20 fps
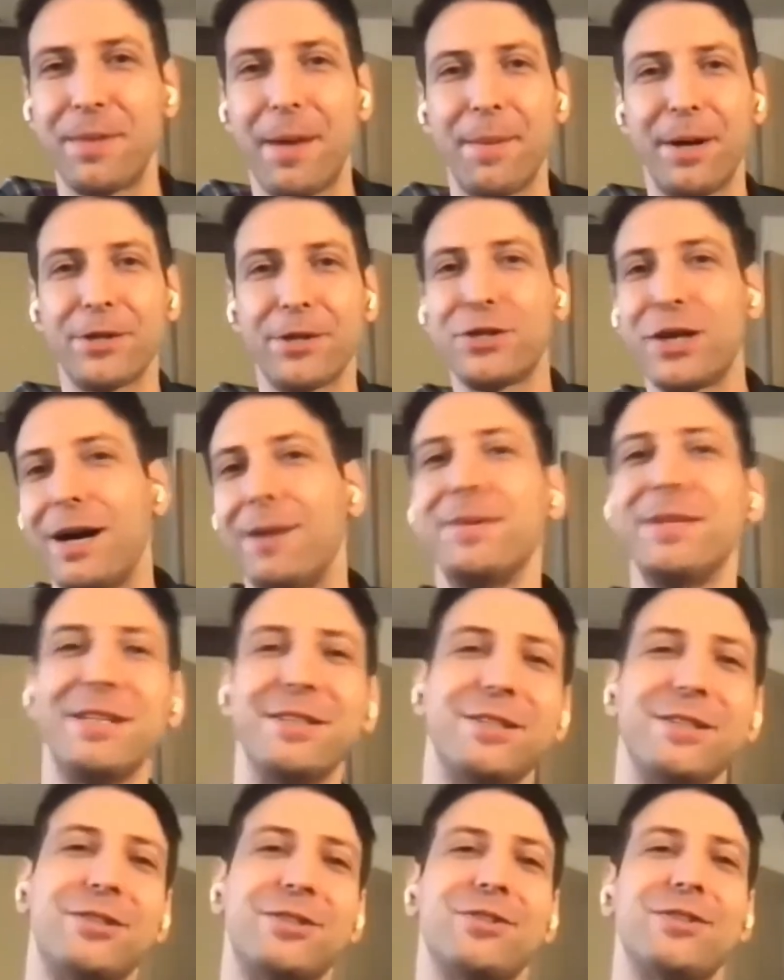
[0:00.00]
ML job at
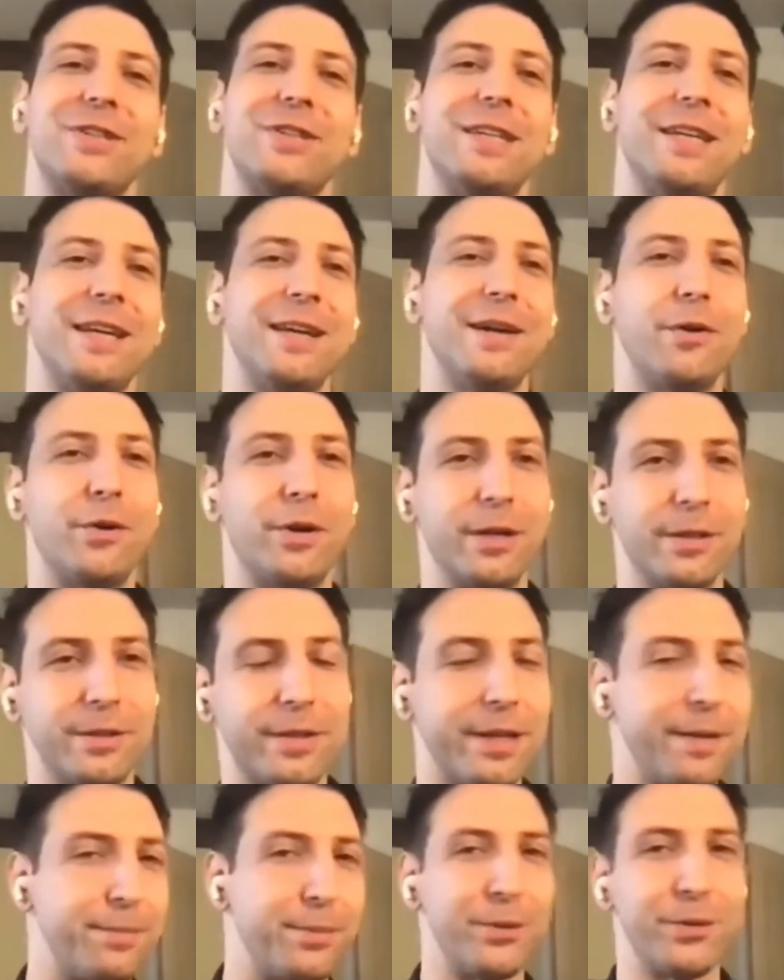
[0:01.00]
industry or
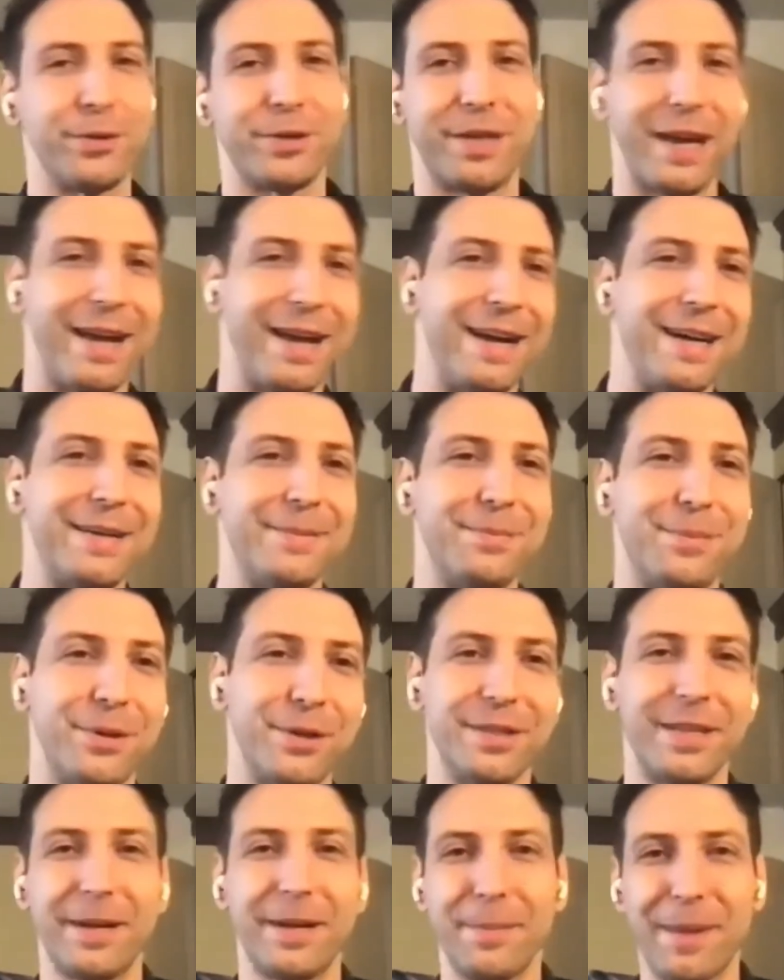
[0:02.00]
did a boot camp
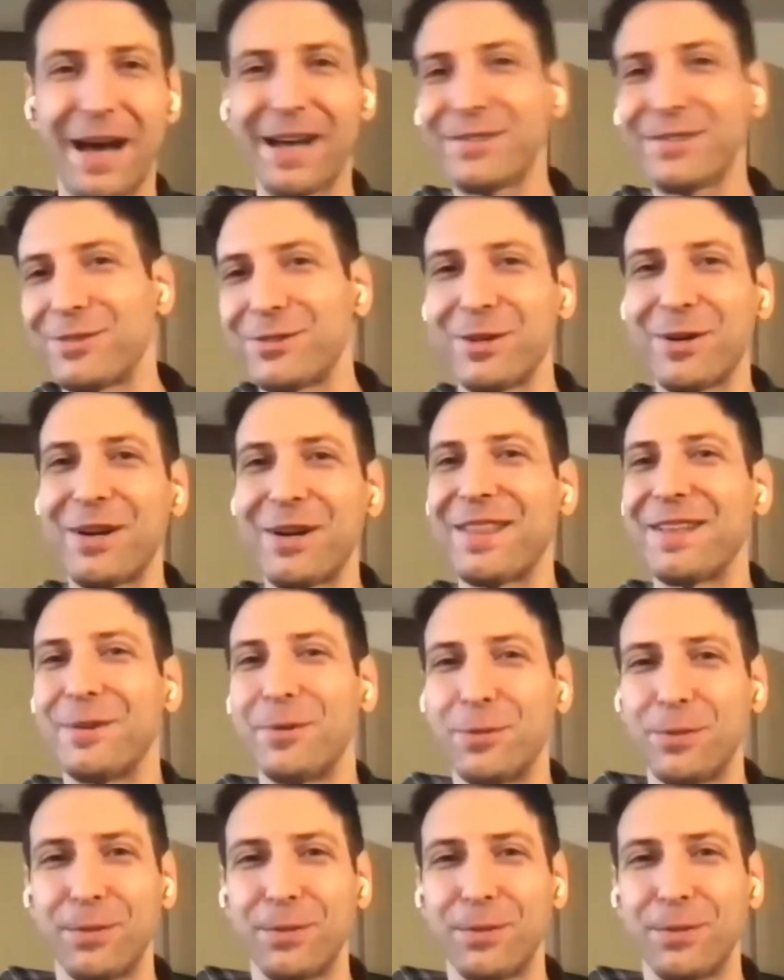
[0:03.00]
or did a master's degree or anything,